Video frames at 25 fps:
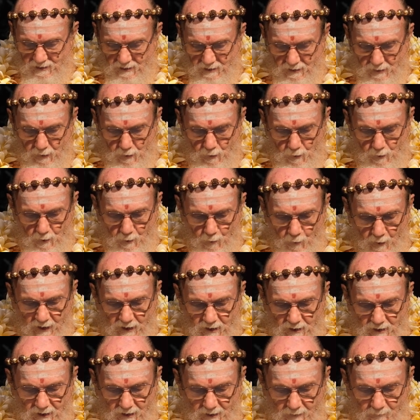and a new
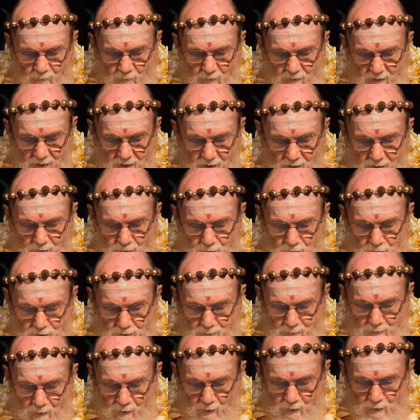awakening to
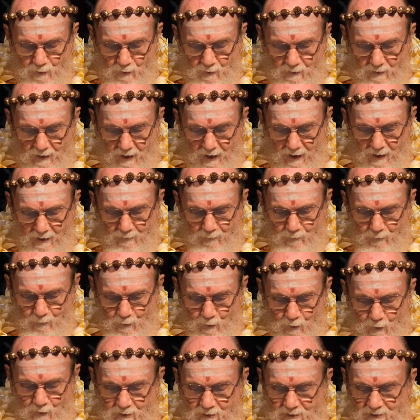spiritual life
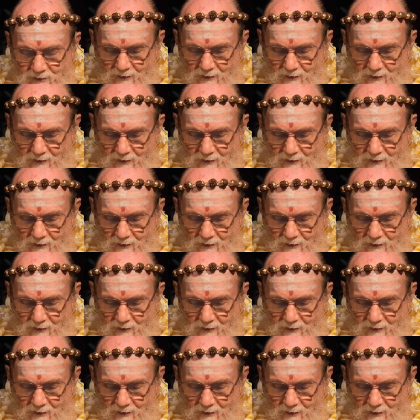through these